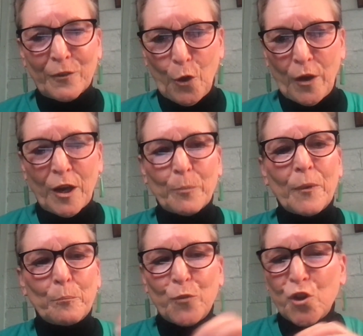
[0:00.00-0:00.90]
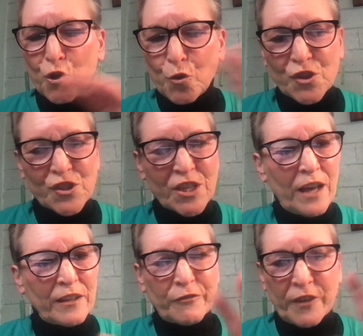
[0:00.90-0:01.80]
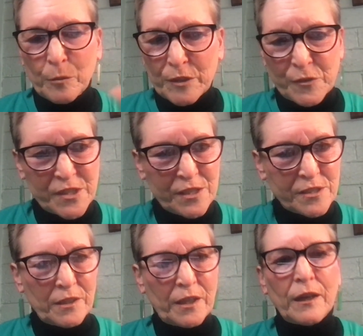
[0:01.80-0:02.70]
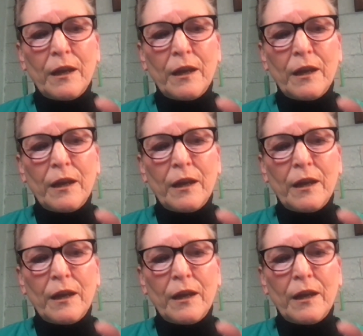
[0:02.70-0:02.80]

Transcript: growing up, a huge Italian family from Sicily.